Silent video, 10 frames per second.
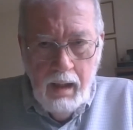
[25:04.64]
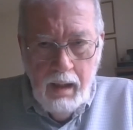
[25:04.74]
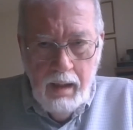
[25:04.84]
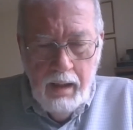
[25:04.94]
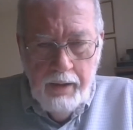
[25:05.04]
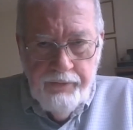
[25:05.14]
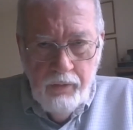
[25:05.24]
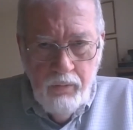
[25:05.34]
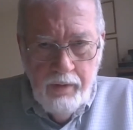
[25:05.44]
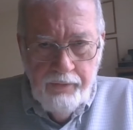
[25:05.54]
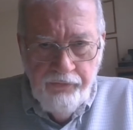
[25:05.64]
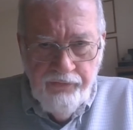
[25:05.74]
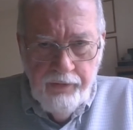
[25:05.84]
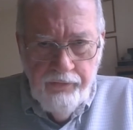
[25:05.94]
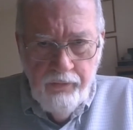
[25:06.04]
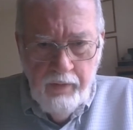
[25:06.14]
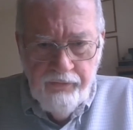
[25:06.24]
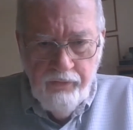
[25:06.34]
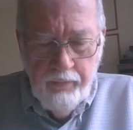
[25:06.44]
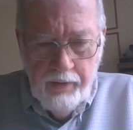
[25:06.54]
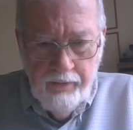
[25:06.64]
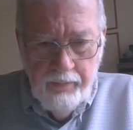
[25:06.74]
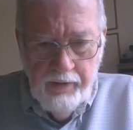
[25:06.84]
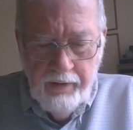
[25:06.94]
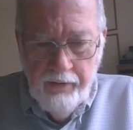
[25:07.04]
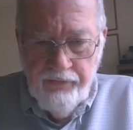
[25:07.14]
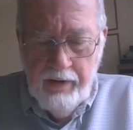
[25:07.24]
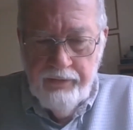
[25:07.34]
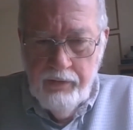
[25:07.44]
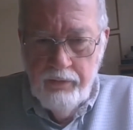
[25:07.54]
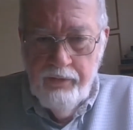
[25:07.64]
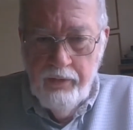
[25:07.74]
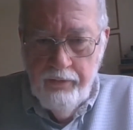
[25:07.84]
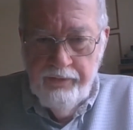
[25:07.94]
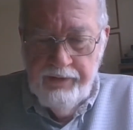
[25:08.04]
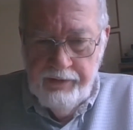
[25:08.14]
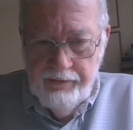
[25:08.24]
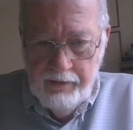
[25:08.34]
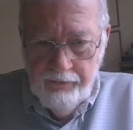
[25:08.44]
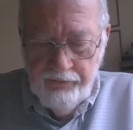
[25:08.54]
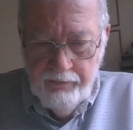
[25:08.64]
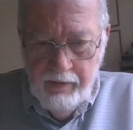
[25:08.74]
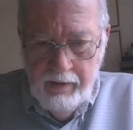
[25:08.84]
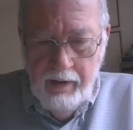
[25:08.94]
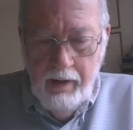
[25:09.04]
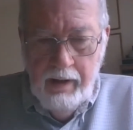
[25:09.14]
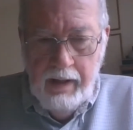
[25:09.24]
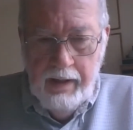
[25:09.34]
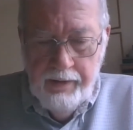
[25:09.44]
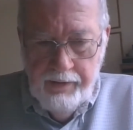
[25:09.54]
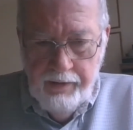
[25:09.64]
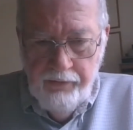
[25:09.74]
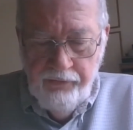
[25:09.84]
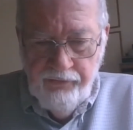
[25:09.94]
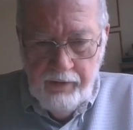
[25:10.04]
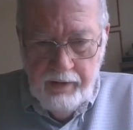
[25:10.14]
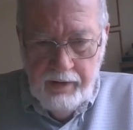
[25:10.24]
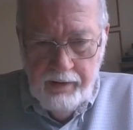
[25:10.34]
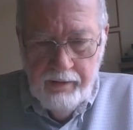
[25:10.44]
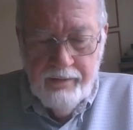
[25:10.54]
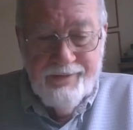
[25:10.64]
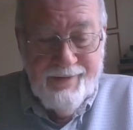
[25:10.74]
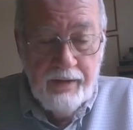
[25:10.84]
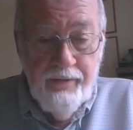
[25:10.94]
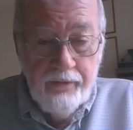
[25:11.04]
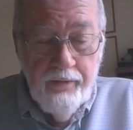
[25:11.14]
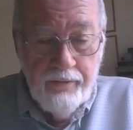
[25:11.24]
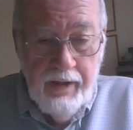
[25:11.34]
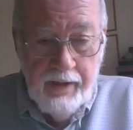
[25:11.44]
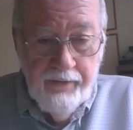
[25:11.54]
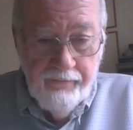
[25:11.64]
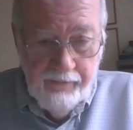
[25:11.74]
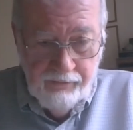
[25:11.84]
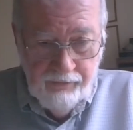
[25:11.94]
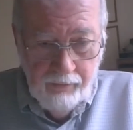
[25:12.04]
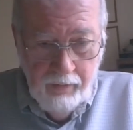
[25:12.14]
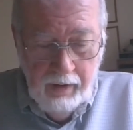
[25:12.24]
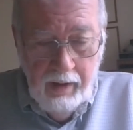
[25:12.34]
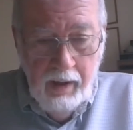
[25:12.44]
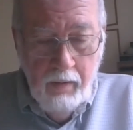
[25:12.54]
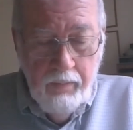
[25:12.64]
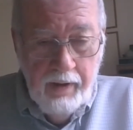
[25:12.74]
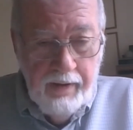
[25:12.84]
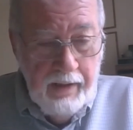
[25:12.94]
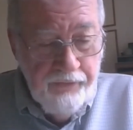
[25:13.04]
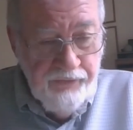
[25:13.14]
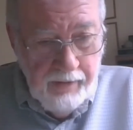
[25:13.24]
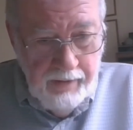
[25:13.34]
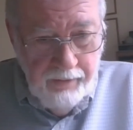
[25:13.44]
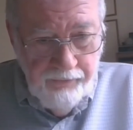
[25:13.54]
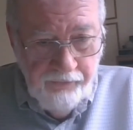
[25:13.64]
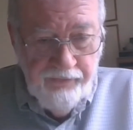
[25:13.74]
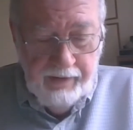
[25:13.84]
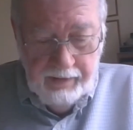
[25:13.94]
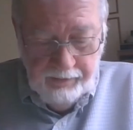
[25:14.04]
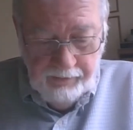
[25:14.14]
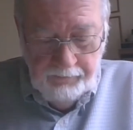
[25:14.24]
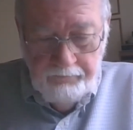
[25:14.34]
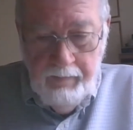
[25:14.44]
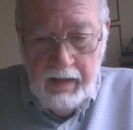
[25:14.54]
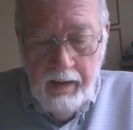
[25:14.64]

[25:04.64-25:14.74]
I don't want to say too much about it because I don't know the details, and it is a technical kind of issue. But as I understand it,